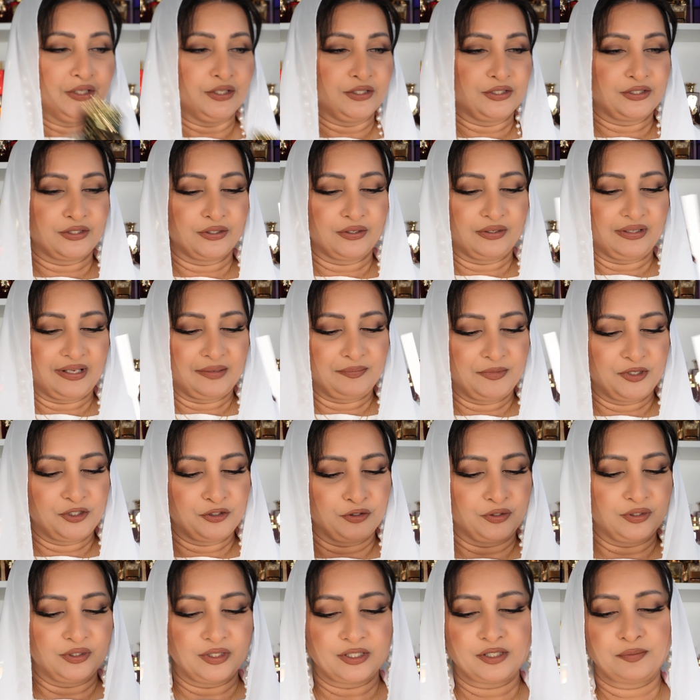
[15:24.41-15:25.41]
So let me
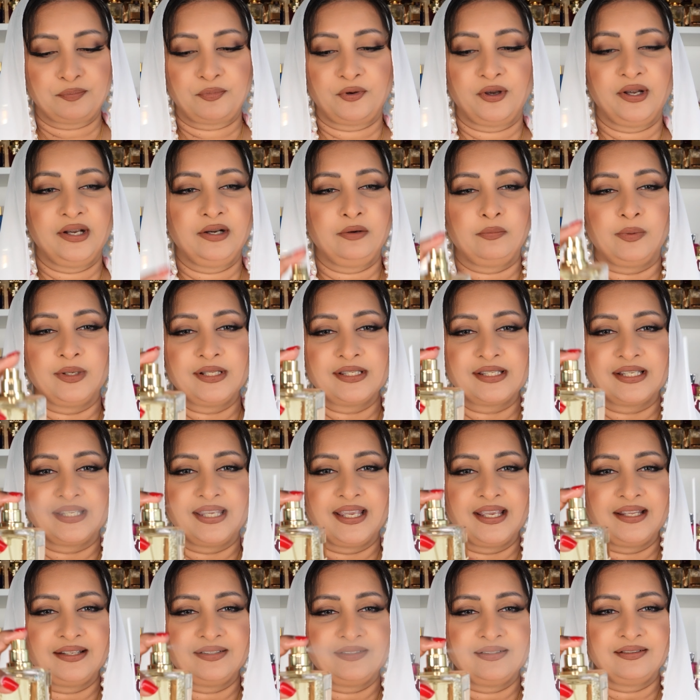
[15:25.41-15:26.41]
show you the sprayer once
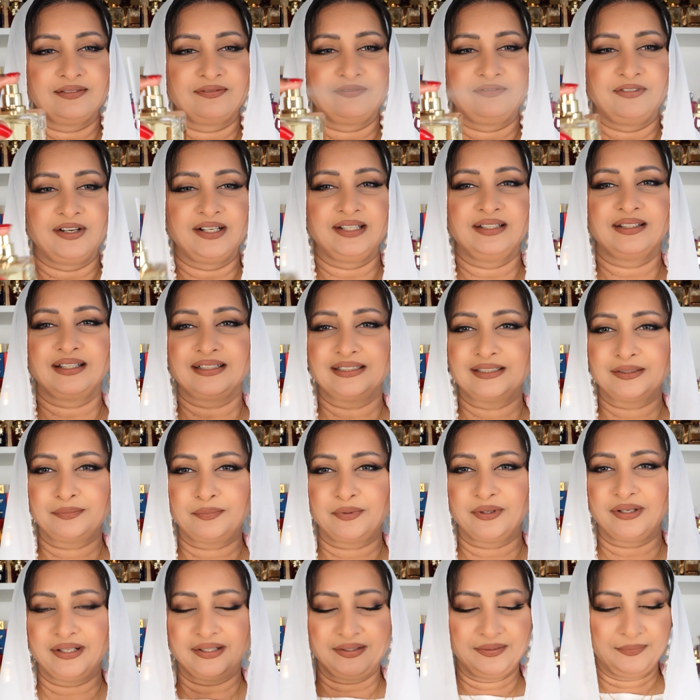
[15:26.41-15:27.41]
again. Very nice
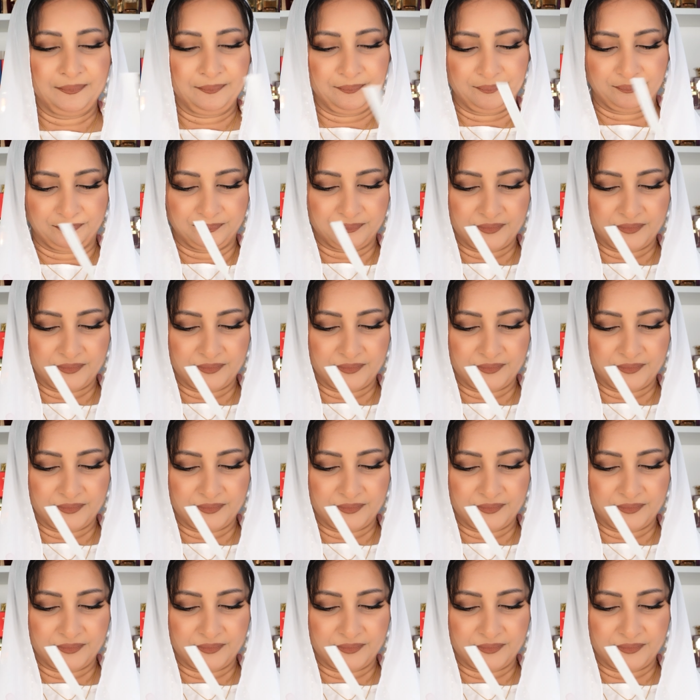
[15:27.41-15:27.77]
sprayer.